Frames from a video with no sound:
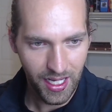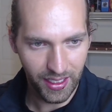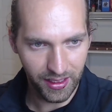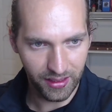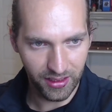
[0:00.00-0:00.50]

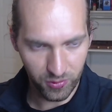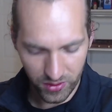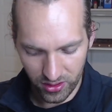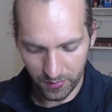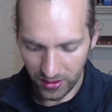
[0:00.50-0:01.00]
And I think this
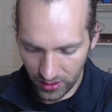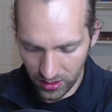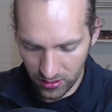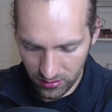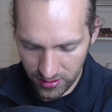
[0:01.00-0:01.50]
was something
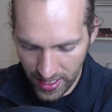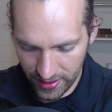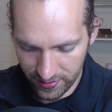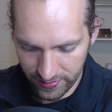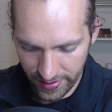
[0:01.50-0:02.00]
that
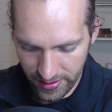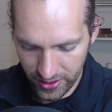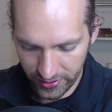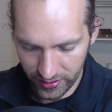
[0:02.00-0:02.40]
Sachs said here